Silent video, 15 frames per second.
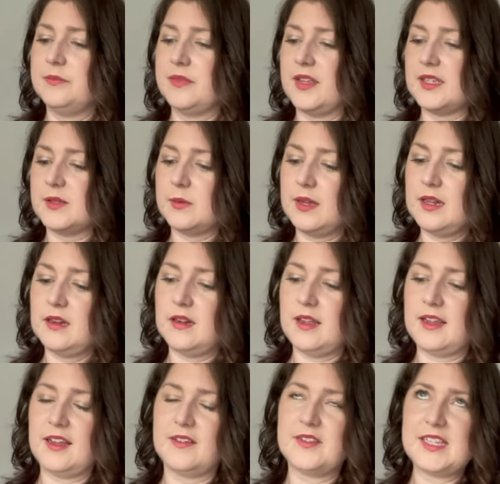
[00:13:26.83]
As well,
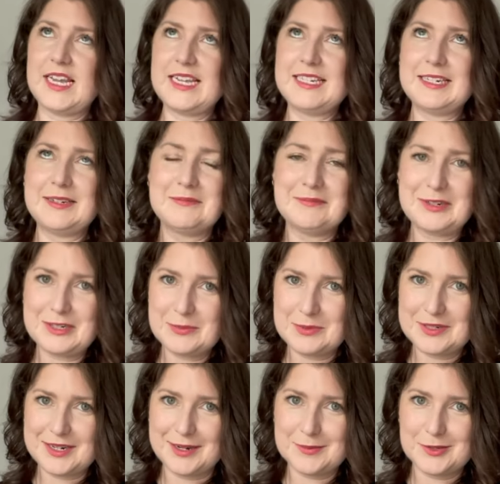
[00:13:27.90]
like I've said multiple
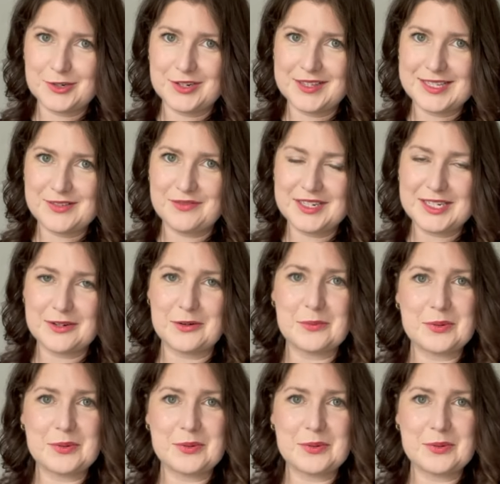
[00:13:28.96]
times during this video,